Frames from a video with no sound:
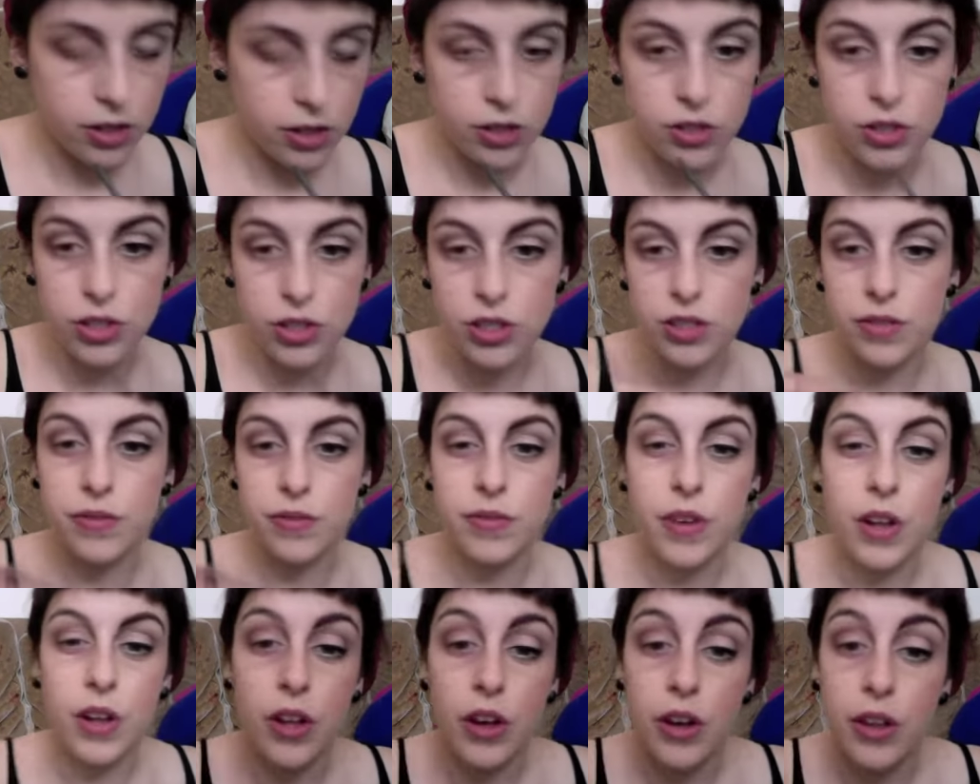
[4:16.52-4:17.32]
just
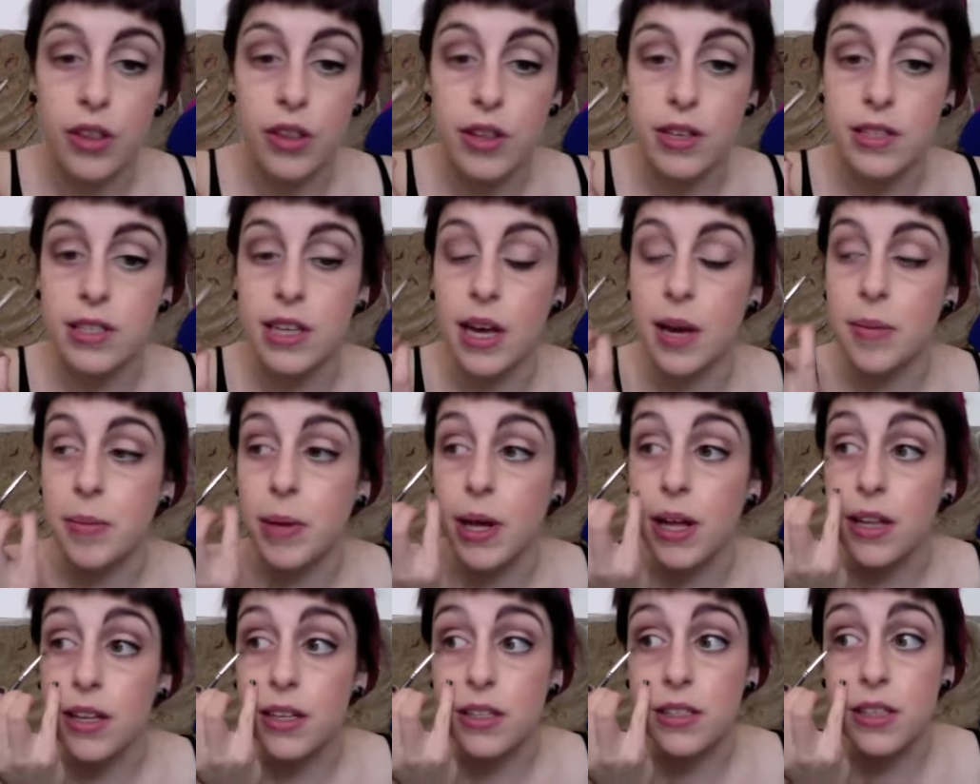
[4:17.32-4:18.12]
follow the same
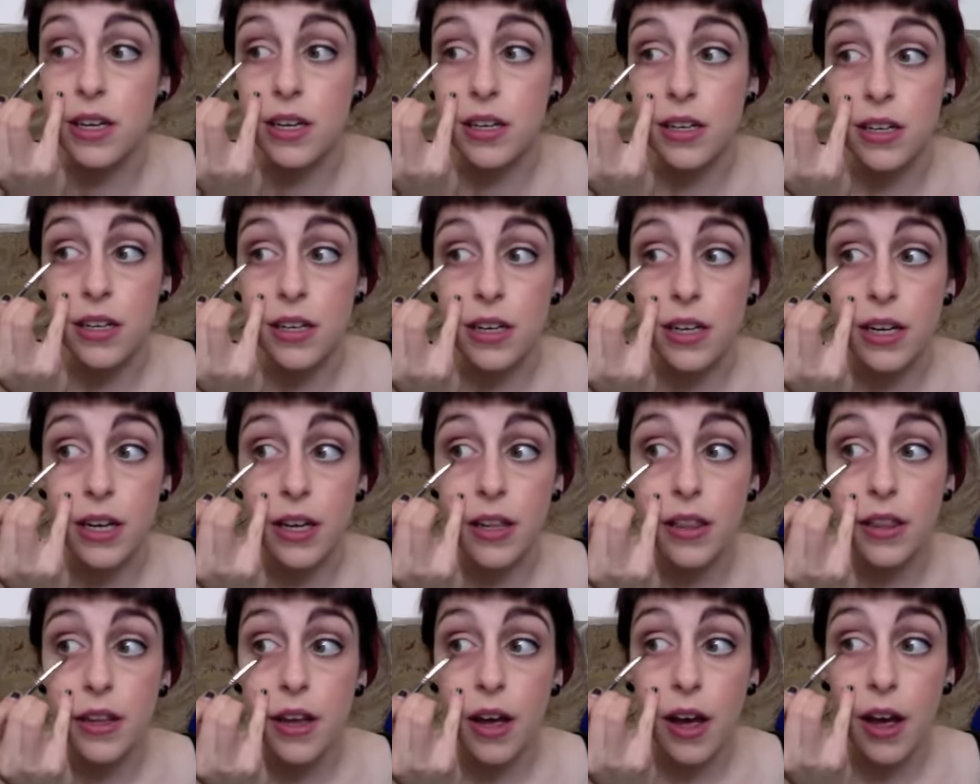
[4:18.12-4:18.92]
colours
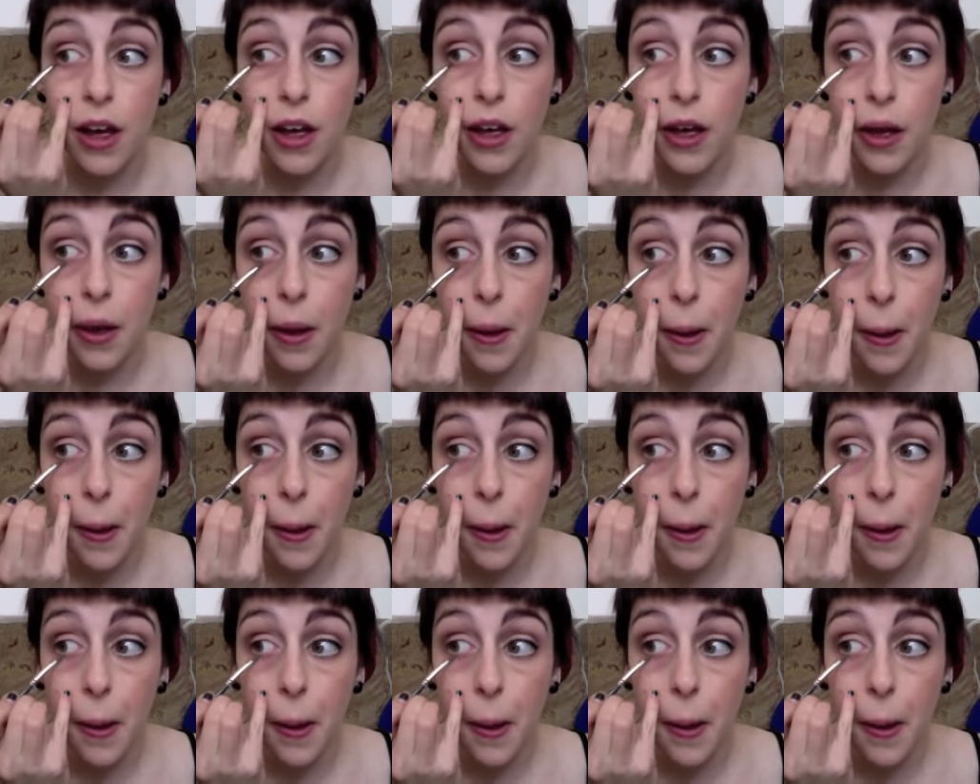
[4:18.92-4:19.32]
underneath the eye.